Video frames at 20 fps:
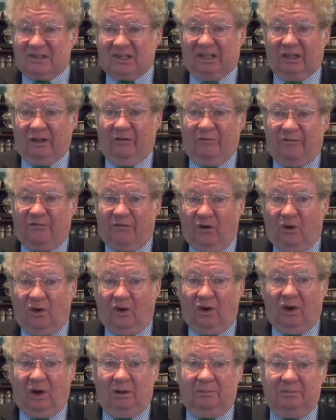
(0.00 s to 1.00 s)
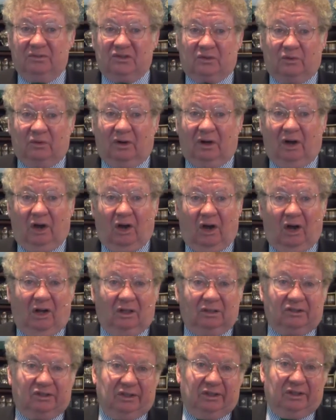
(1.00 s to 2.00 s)
and the forms were
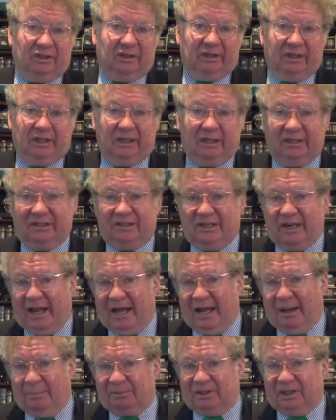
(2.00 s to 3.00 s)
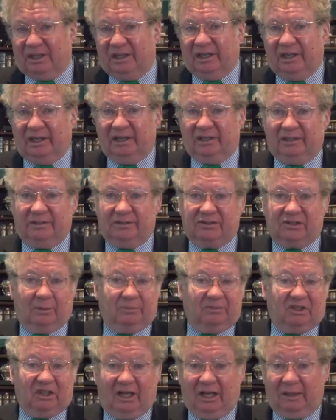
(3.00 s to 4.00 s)
altered and adapted, and
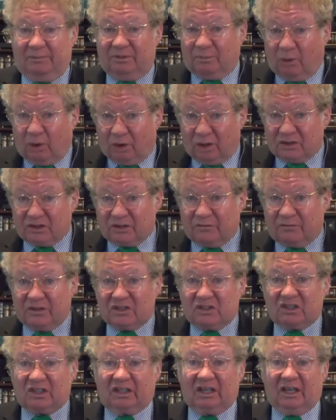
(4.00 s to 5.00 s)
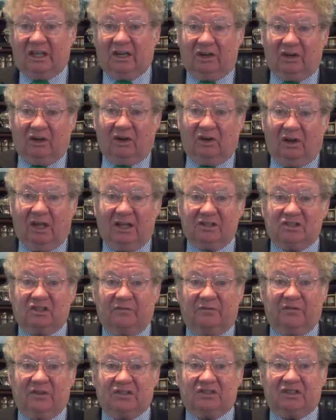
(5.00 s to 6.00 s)
sometimes more sophisticated or less
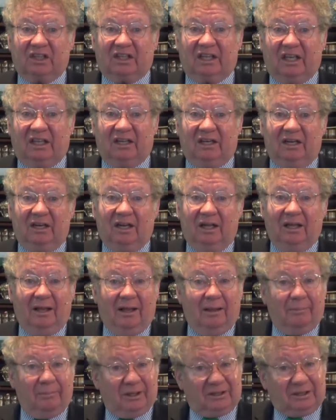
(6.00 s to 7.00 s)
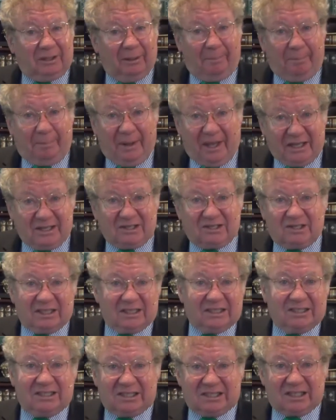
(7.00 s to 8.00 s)
sophisticated, but the
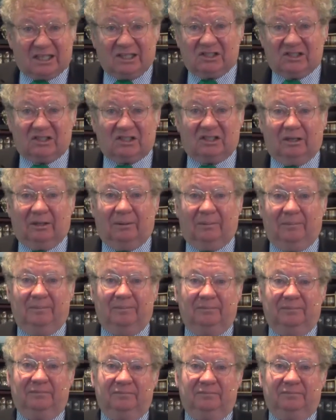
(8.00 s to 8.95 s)
basic system